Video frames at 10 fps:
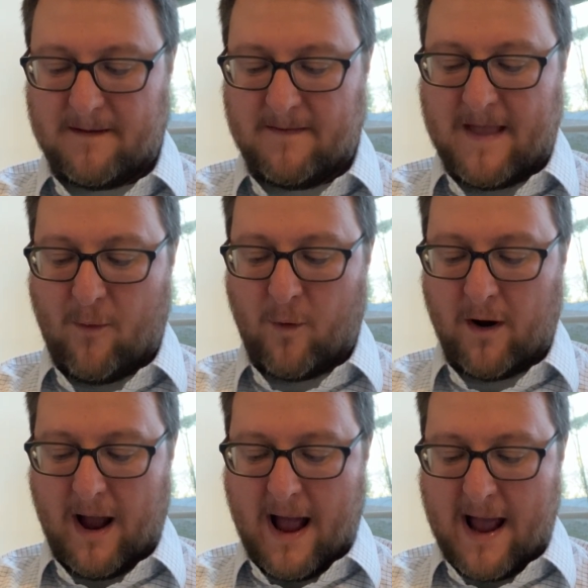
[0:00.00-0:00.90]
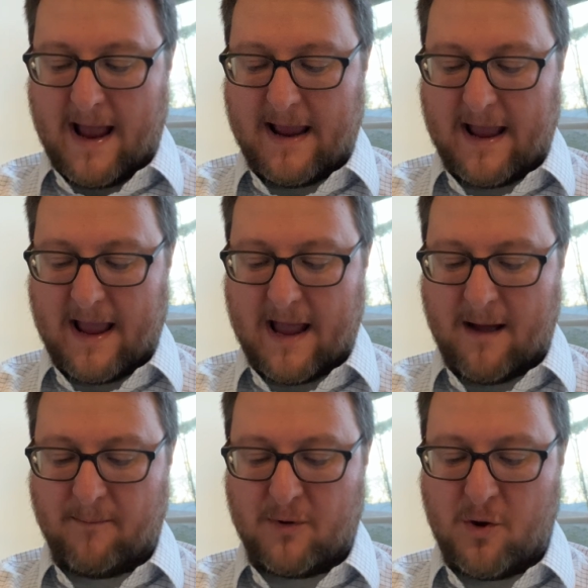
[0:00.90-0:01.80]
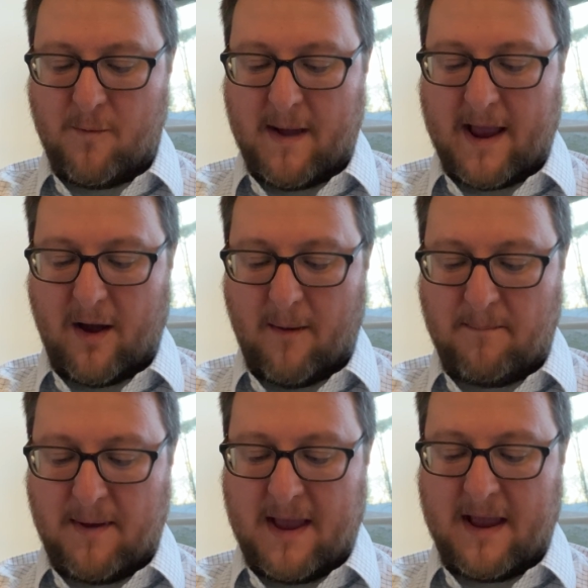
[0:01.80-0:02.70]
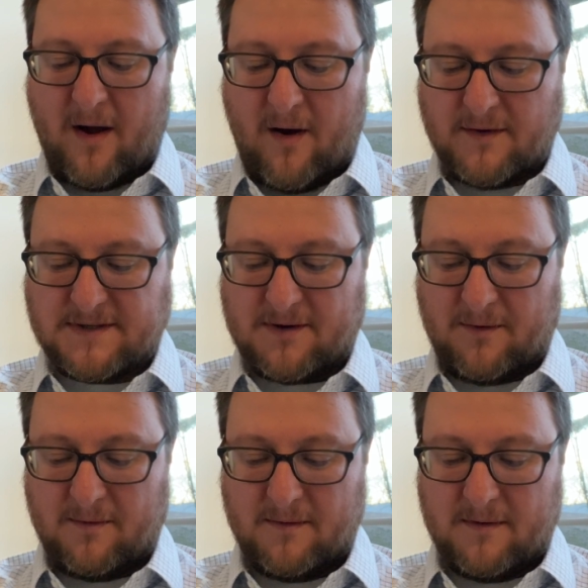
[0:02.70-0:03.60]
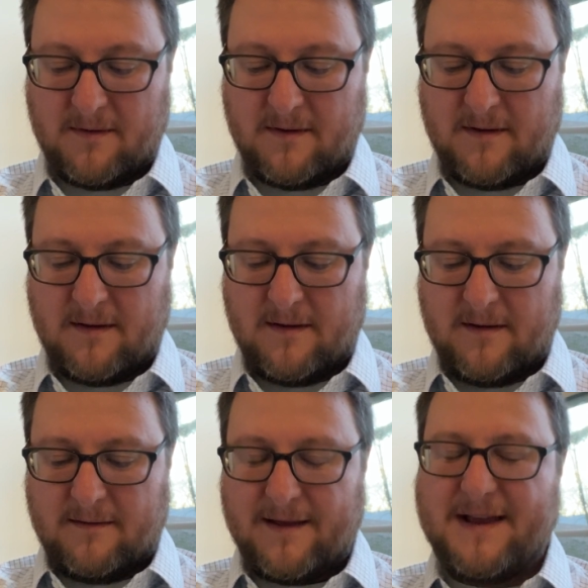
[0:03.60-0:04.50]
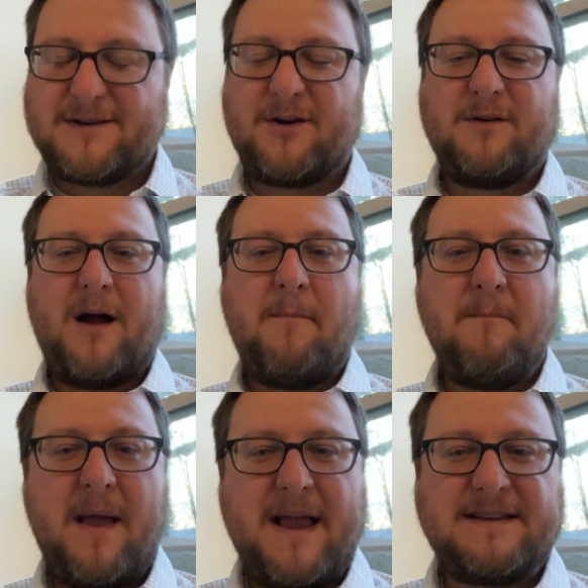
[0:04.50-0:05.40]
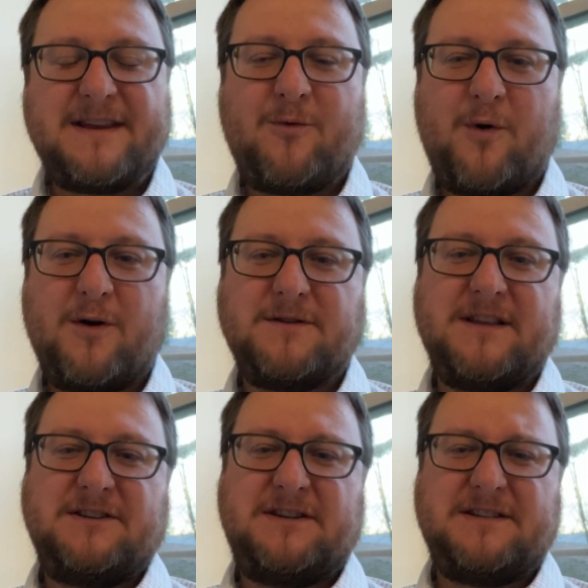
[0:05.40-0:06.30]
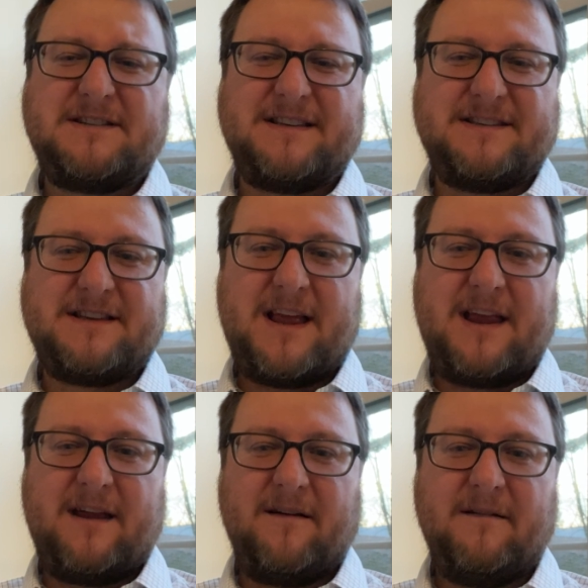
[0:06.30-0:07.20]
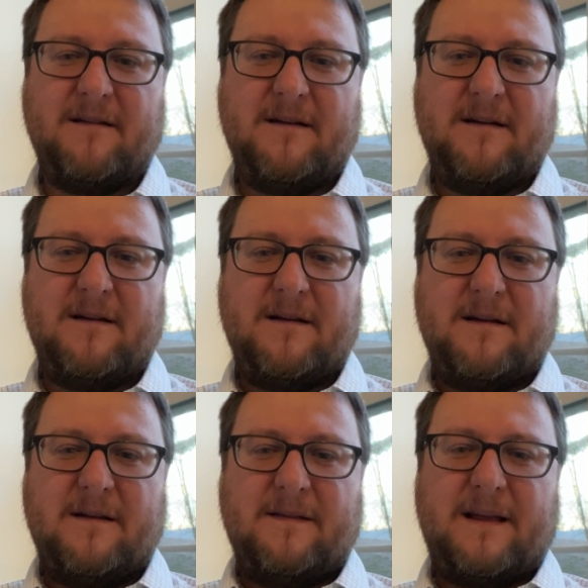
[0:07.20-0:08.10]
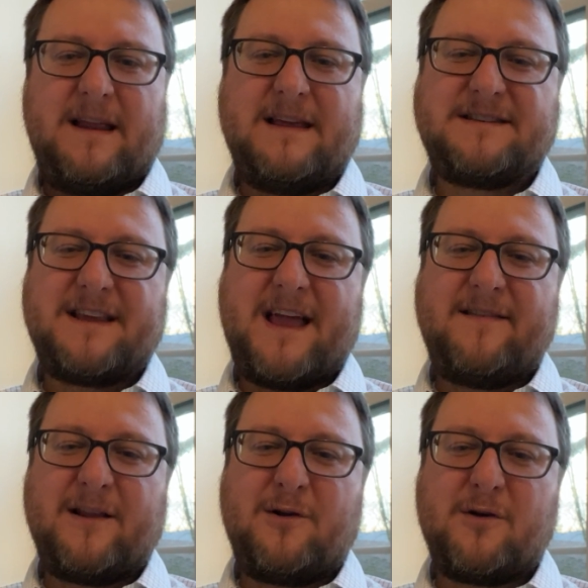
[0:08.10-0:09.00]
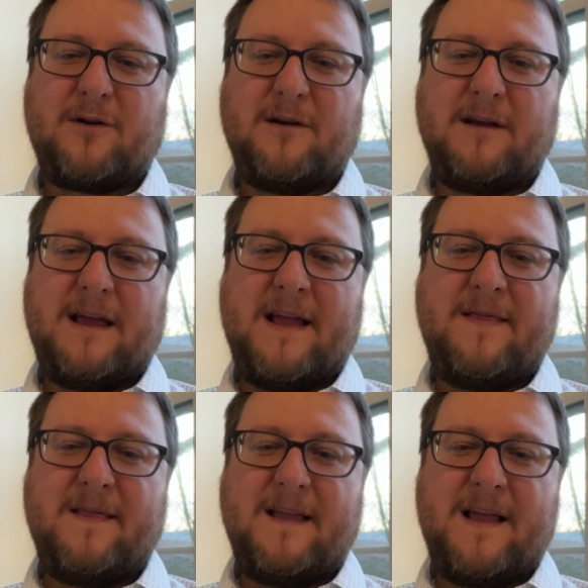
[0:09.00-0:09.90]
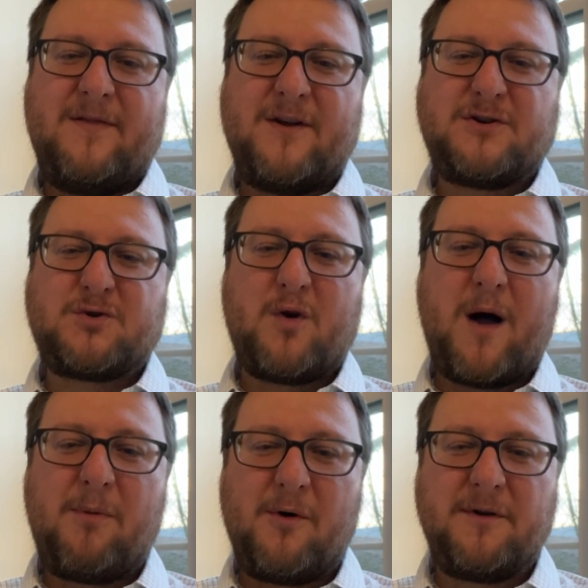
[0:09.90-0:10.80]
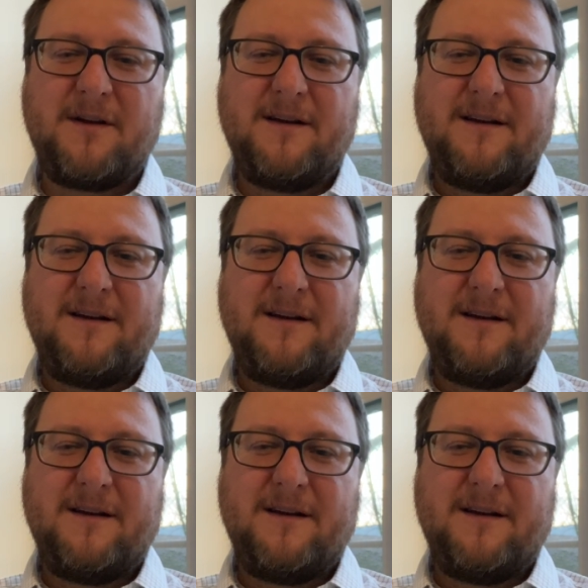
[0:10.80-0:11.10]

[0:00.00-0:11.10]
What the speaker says: that where I am, you may be also. These are amazing words that Jesus is saying here. That he's saying that, look, in the troubled